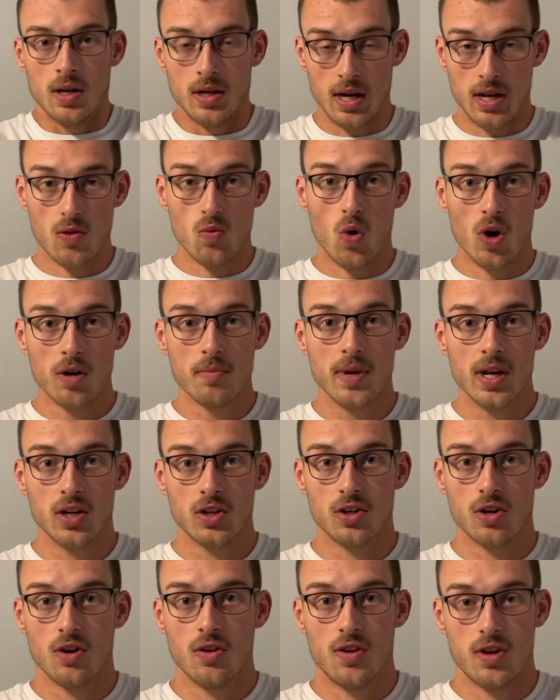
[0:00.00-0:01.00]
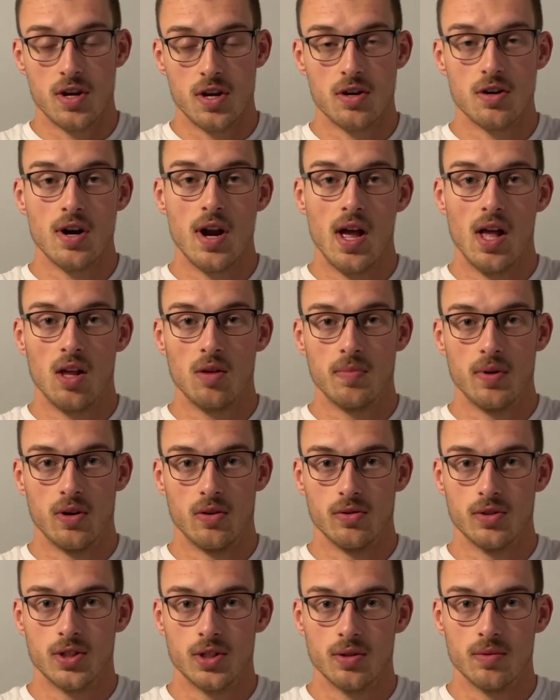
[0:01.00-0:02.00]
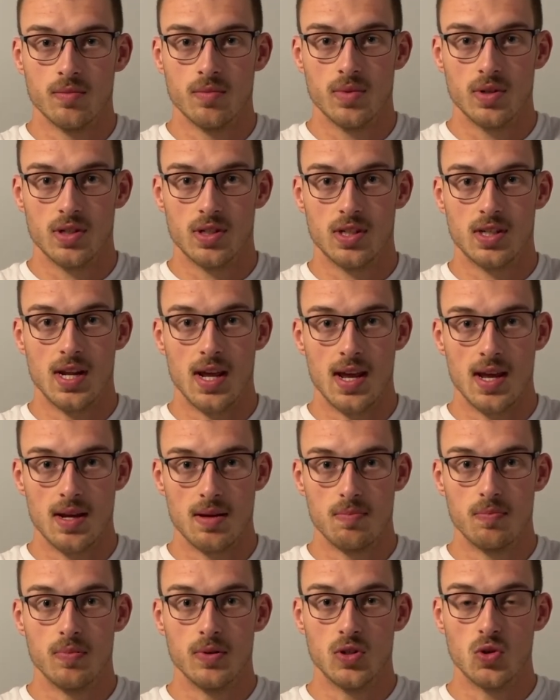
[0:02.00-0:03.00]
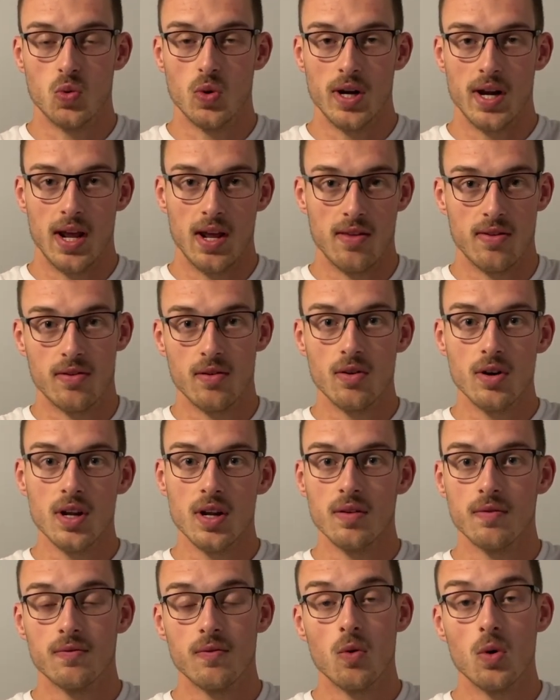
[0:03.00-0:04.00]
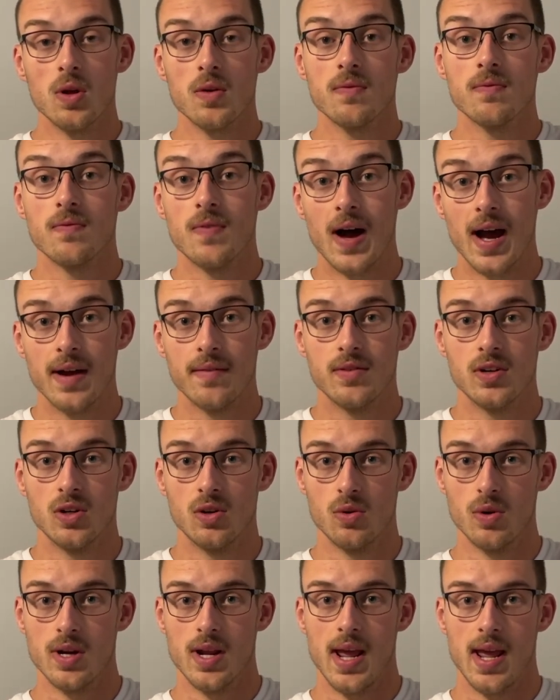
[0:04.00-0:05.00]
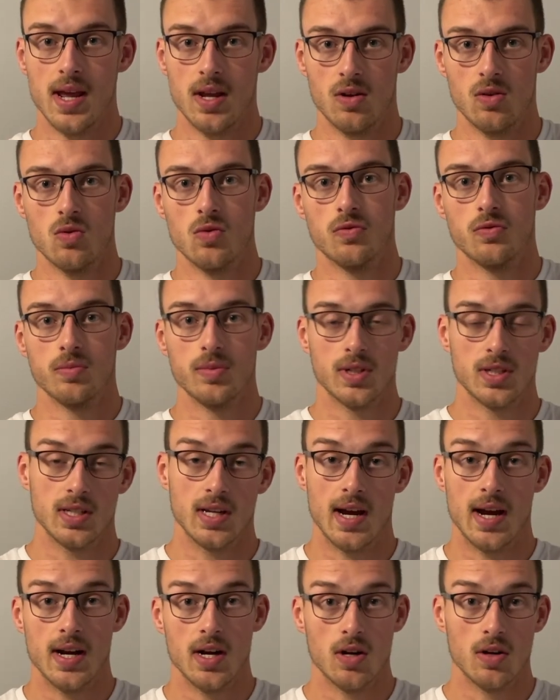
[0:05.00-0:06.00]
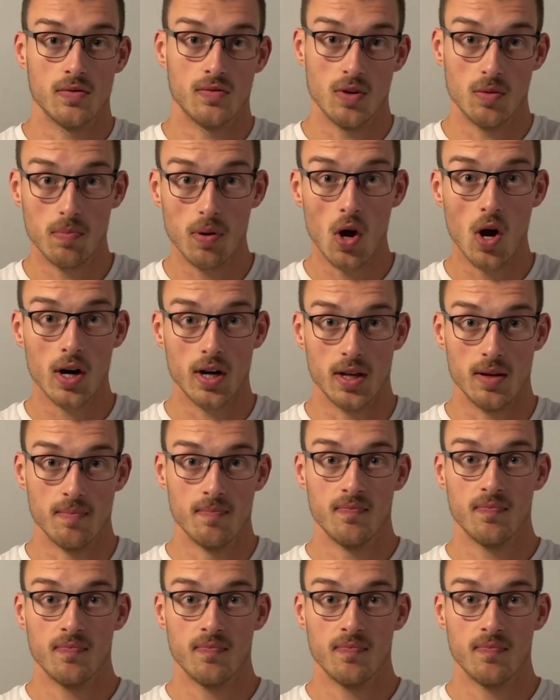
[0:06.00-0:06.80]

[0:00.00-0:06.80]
Now, you want to make sure that your elbows stay between a 30 and 45 degree angle from the side of your body.